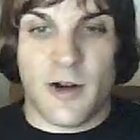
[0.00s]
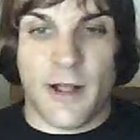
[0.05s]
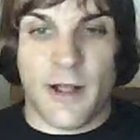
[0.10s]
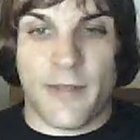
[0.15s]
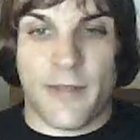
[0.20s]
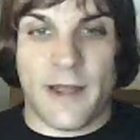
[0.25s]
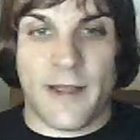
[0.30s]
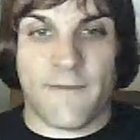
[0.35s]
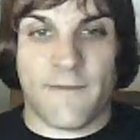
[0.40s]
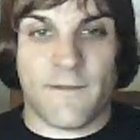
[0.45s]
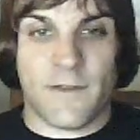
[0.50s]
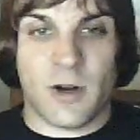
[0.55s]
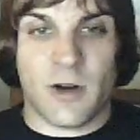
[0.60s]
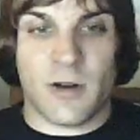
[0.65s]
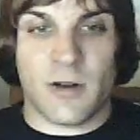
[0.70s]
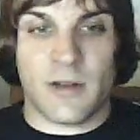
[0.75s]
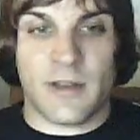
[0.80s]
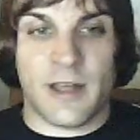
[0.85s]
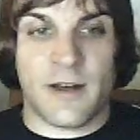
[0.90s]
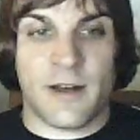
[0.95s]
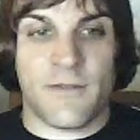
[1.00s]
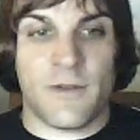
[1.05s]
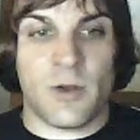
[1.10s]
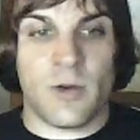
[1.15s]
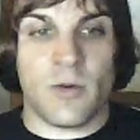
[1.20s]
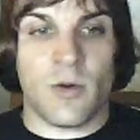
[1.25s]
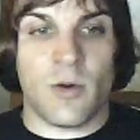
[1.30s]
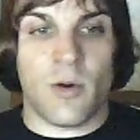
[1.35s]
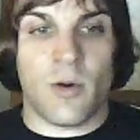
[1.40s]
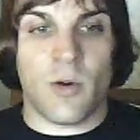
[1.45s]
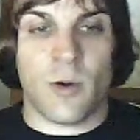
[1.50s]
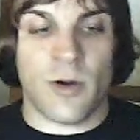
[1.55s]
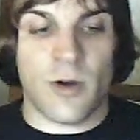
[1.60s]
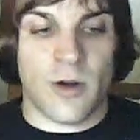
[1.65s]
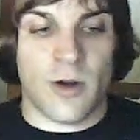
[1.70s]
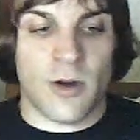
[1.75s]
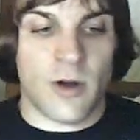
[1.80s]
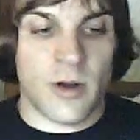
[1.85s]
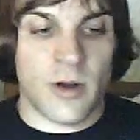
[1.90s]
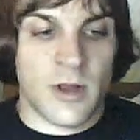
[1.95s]
I've heard that if you
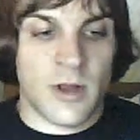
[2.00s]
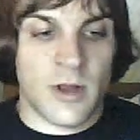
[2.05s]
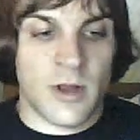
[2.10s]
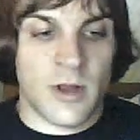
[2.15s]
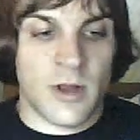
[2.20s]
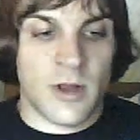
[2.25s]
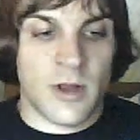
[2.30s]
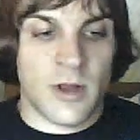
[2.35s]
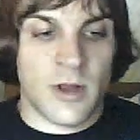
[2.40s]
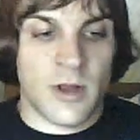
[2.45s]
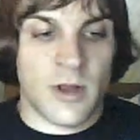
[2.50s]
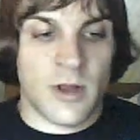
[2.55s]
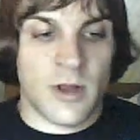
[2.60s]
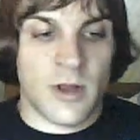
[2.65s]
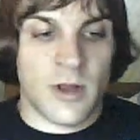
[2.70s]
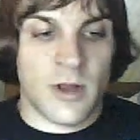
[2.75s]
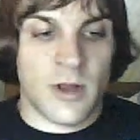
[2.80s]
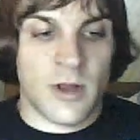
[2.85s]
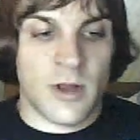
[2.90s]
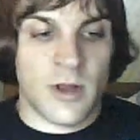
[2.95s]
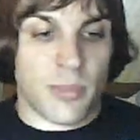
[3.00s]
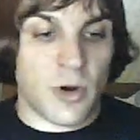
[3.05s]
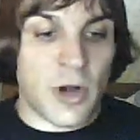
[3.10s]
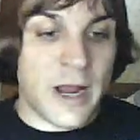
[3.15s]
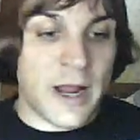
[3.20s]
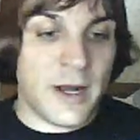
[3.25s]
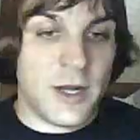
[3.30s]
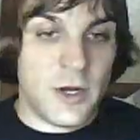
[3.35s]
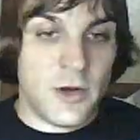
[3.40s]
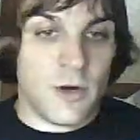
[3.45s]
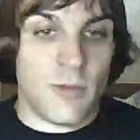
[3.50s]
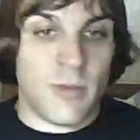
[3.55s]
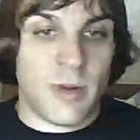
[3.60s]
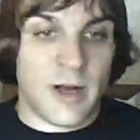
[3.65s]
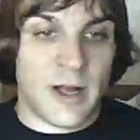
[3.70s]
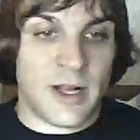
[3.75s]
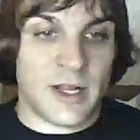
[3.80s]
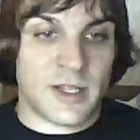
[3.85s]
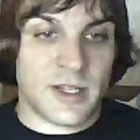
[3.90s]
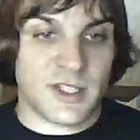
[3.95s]
order brand new
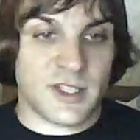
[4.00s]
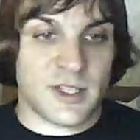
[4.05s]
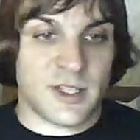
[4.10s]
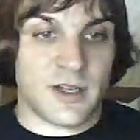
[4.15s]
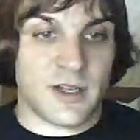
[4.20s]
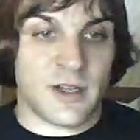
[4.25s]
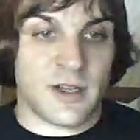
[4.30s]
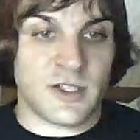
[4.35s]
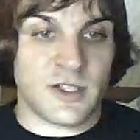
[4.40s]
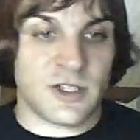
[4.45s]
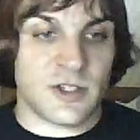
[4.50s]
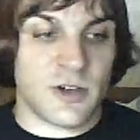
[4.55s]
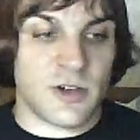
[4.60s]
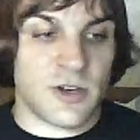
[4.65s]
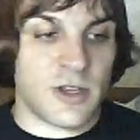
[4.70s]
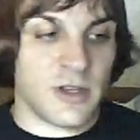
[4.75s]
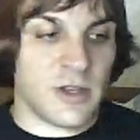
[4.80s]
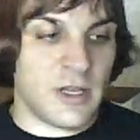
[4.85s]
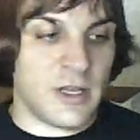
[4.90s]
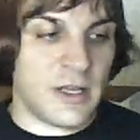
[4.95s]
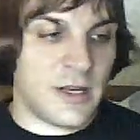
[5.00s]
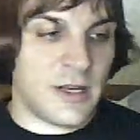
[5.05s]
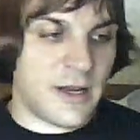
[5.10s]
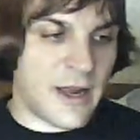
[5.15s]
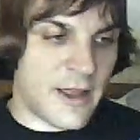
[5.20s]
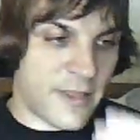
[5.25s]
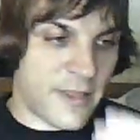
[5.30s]
boxes, like uncirculated,